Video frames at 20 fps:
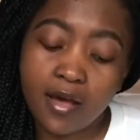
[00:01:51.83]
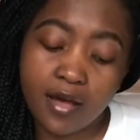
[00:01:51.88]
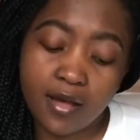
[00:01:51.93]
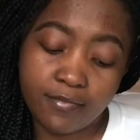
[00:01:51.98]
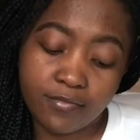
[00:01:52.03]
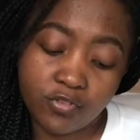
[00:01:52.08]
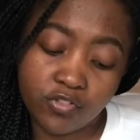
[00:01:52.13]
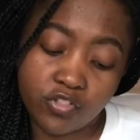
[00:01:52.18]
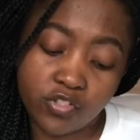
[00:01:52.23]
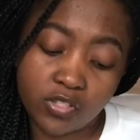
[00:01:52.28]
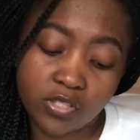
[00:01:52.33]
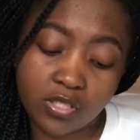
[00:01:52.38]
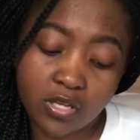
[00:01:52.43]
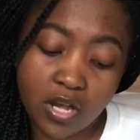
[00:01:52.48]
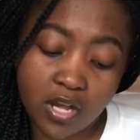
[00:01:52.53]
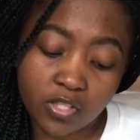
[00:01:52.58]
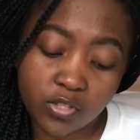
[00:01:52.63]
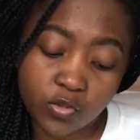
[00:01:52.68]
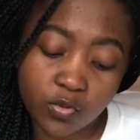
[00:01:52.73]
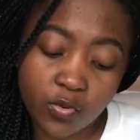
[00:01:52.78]
You just
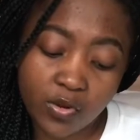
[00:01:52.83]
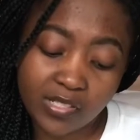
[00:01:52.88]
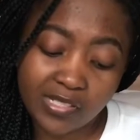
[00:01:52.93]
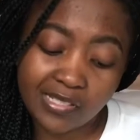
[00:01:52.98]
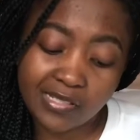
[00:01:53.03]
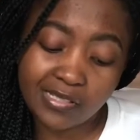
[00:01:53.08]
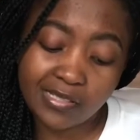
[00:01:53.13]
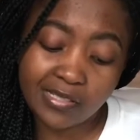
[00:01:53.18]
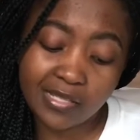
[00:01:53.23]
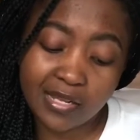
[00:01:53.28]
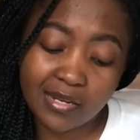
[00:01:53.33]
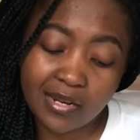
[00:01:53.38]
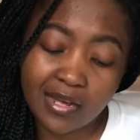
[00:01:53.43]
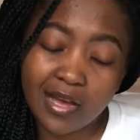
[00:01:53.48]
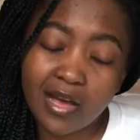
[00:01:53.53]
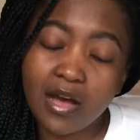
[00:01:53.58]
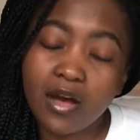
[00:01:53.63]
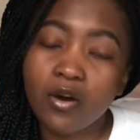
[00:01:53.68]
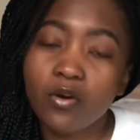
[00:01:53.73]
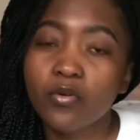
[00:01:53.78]
ask questions that
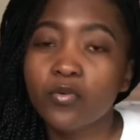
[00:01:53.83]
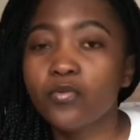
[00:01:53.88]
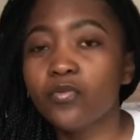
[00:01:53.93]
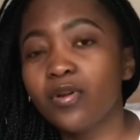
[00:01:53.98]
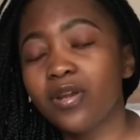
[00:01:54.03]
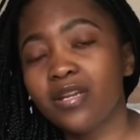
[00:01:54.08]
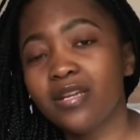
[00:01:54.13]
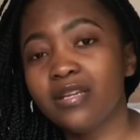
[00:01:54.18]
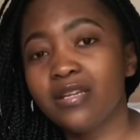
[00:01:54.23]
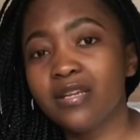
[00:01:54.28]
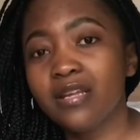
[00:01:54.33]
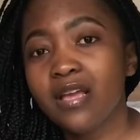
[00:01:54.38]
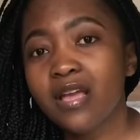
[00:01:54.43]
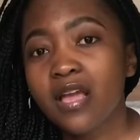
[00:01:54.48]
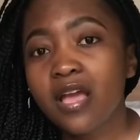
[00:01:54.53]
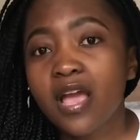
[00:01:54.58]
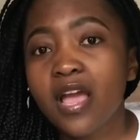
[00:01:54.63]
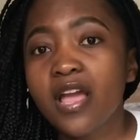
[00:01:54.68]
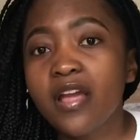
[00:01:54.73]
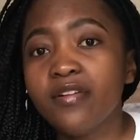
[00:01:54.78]
are already
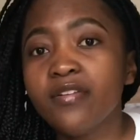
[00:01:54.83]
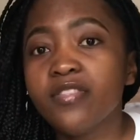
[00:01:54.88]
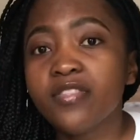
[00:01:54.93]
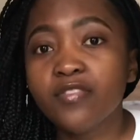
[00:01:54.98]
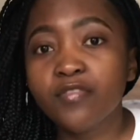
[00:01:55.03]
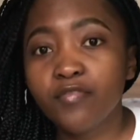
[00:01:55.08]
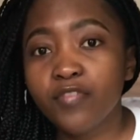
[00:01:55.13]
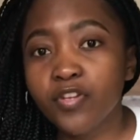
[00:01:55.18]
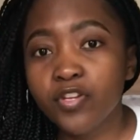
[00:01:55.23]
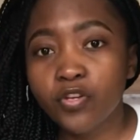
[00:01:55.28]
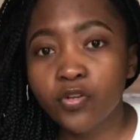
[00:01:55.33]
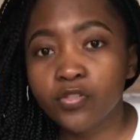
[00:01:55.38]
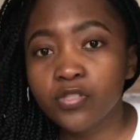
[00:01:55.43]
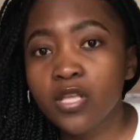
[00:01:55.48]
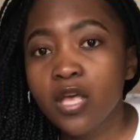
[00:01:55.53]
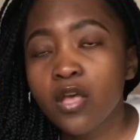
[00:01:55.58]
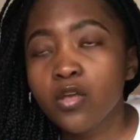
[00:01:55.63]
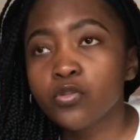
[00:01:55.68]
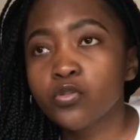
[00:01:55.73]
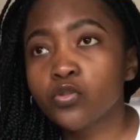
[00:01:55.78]
in the videos.
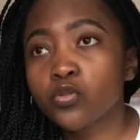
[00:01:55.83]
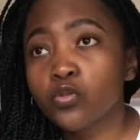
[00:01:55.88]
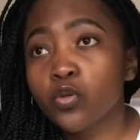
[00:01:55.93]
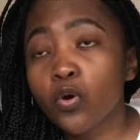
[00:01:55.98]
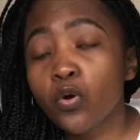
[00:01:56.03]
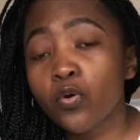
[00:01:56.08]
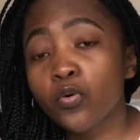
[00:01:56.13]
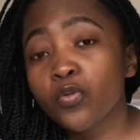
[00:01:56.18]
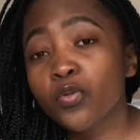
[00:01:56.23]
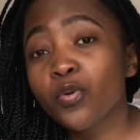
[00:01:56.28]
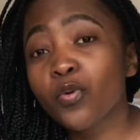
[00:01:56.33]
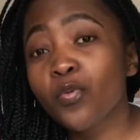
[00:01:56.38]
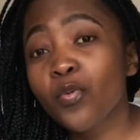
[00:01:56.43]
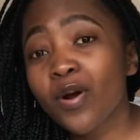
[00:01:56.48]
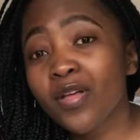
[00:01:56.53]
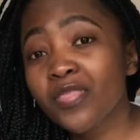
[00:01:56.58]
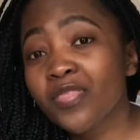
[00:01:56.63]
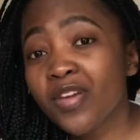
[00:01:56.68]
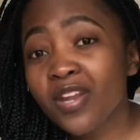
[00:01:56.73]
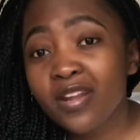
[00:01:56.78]
So the
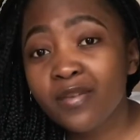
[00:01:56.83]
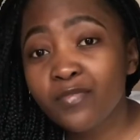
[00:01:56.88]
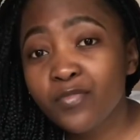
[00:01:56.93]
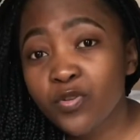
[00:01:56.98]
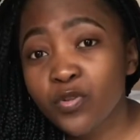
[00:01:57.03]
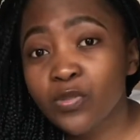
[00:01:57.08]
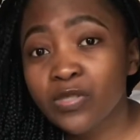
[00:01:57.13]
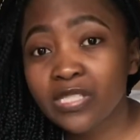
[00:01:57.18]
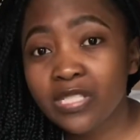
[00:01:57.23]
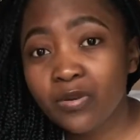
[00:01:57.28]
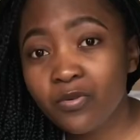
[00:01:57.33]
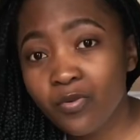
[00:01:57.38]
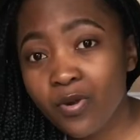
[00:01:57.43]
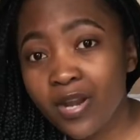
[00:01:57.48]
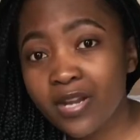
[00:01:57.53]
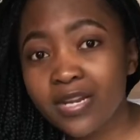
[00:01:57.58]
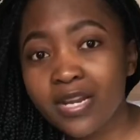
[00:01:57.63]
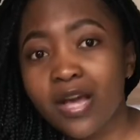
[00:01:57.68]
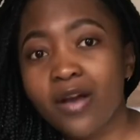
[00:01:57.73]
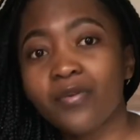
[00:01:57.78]
one that I'm using
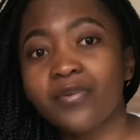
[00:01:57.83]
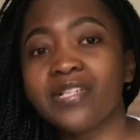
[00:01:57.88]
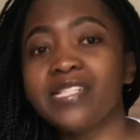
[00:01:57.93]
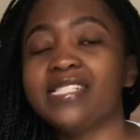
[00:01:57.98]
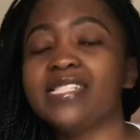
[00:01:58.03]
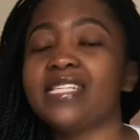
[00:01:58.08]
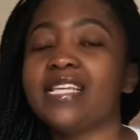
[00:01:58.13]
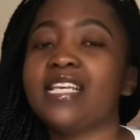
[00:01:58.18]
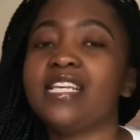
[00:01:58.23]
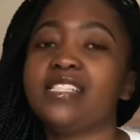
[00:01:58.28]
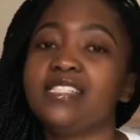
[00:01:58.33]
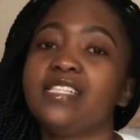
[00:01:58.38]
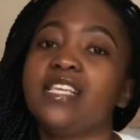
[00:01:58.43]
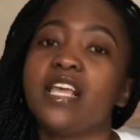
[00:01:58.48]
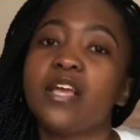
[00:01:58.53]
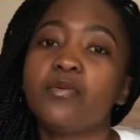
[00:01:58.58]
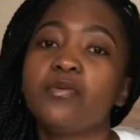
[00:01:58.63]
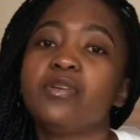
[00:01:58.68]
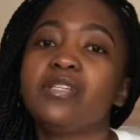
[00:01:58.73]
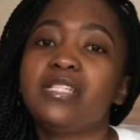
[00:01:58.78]
right now is Easy
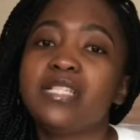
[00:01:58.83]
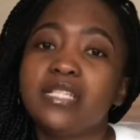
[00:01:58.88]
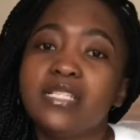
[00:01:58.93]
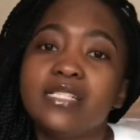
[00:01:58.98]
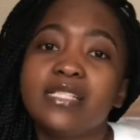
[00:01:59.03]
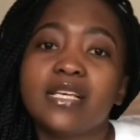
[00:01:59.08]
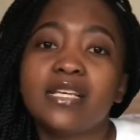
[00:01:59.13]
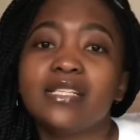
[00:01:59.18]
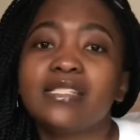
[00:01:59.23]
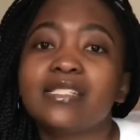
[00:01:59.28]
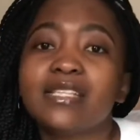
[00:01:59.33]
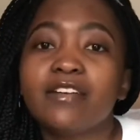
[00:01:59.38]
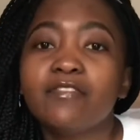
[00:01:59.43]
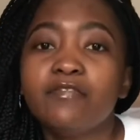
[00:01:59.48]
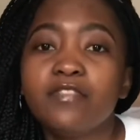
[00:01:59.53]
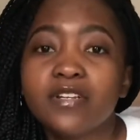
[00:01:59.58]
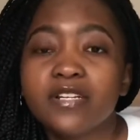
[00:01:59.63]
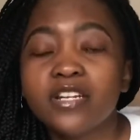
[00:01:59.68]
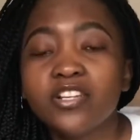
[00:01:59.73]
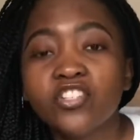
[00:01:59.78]
Equities. It's a
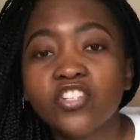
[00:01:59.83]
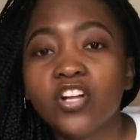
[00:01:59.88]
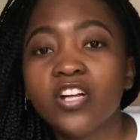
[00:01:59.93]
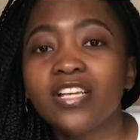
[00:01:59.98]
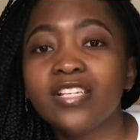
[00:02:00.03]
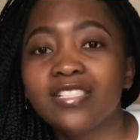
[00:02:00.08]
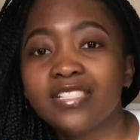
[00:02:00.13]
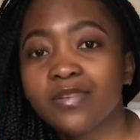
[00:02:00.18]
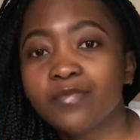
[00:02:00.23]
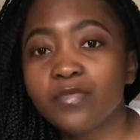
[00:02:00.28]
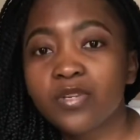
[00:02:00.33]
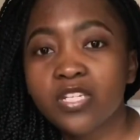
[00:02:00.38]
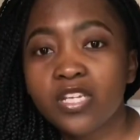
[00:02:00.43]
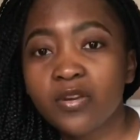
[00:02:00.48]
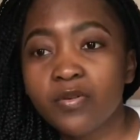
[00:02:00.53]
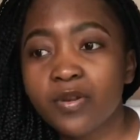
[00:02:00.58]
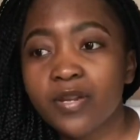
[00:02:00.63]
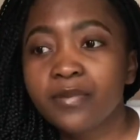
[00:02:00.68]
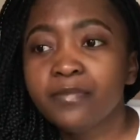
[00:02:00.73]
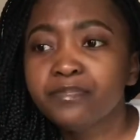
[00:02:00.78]
financial
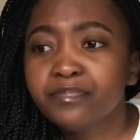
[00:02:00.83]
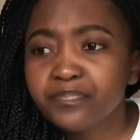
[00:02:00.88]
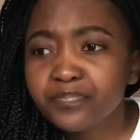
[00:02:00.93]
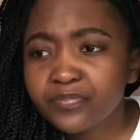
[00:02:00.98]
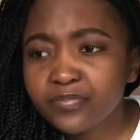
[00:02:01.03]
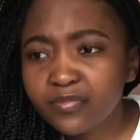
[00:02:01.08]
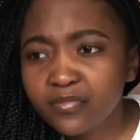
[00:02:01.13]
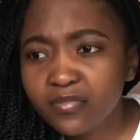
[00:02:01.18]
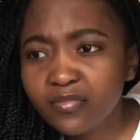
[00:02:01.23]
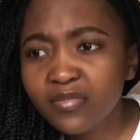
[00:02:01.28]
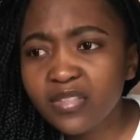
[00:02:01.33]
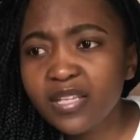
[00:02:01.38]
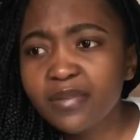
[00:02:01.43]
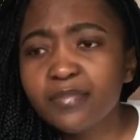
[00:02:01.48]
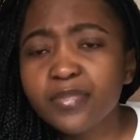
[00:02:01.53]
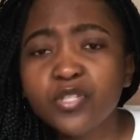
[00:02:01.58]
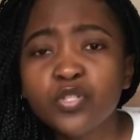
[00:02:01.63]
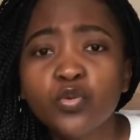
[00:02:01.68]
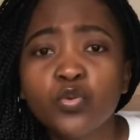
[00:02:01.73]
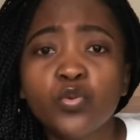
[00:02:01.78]
intermediary
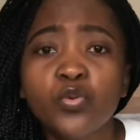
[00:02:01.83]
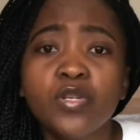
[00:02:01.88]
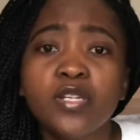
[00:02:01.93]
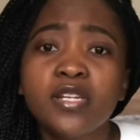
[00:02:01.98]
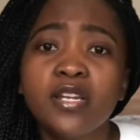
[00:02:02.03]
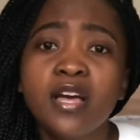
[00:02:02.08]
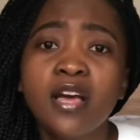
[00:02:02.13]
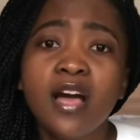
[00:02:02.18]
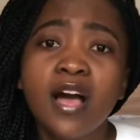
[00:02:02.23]
between